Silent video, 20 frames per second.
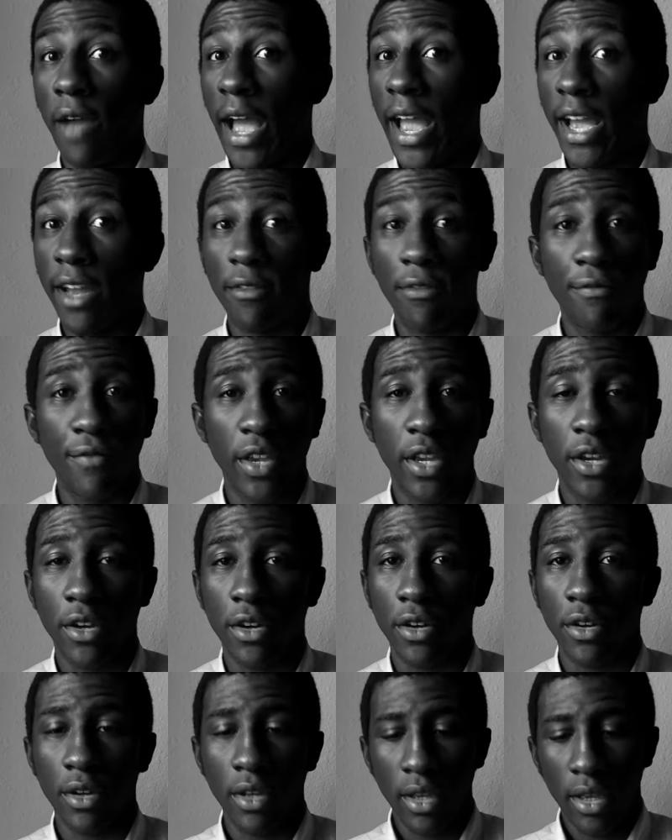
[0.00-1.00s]
I had
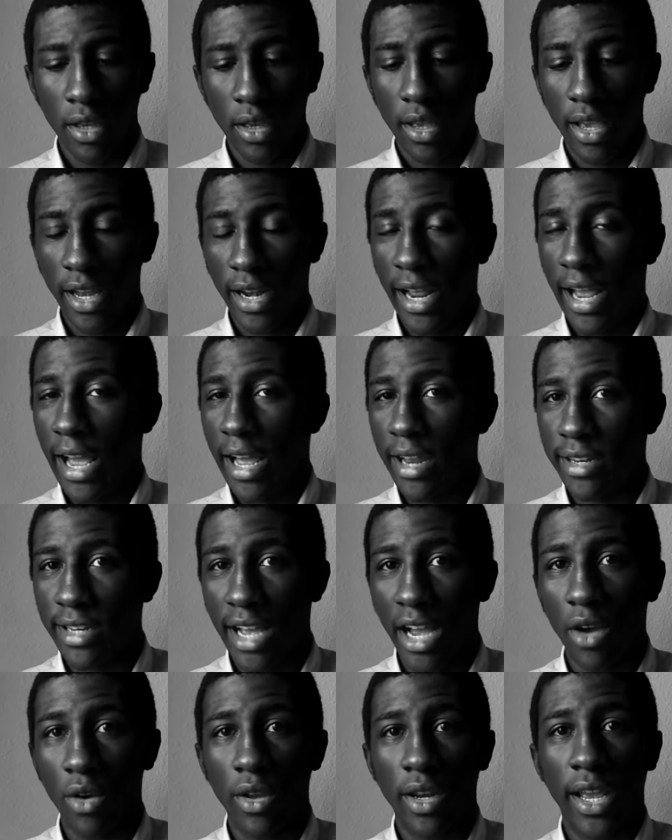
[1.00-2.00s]
fear and I had
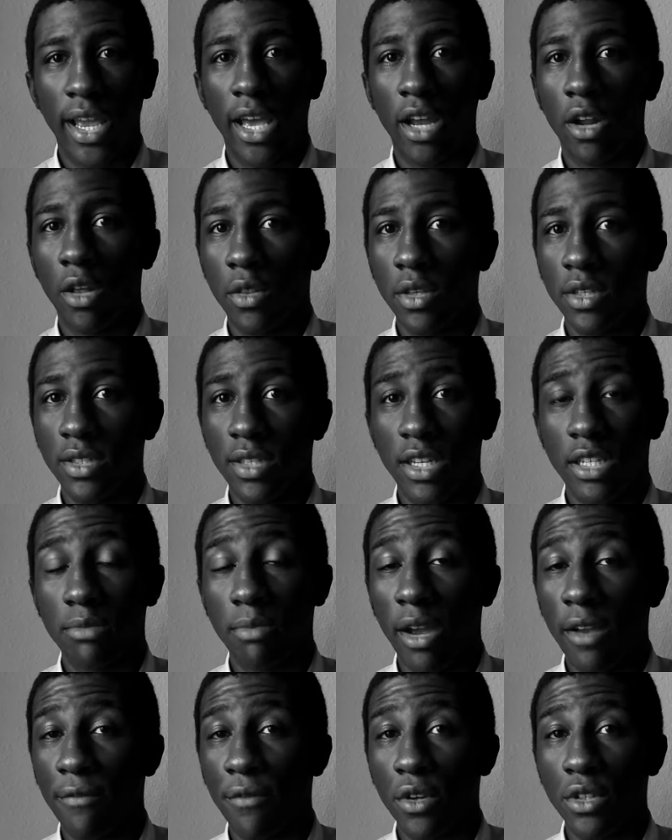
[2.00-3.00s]
doubt and I had all these things,
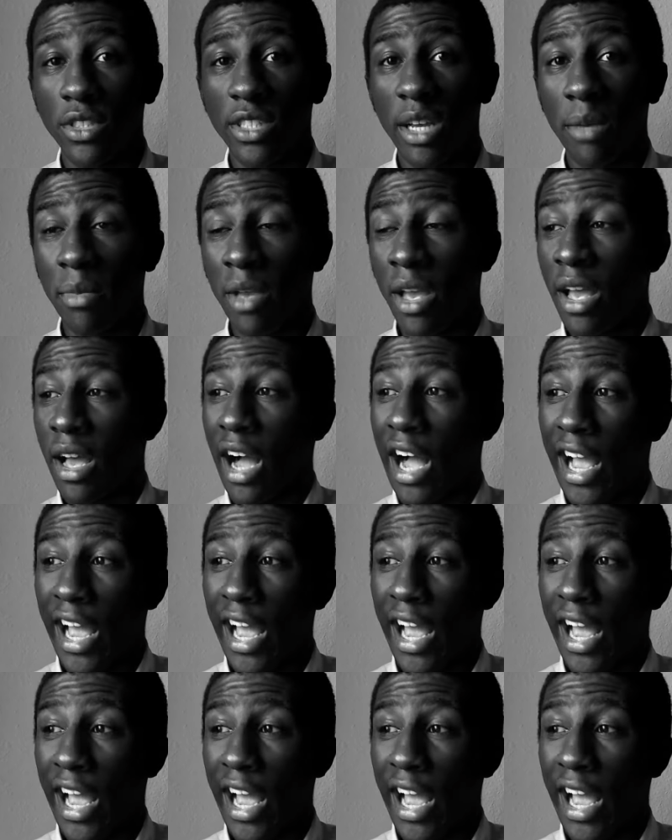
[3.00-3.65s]
my first step,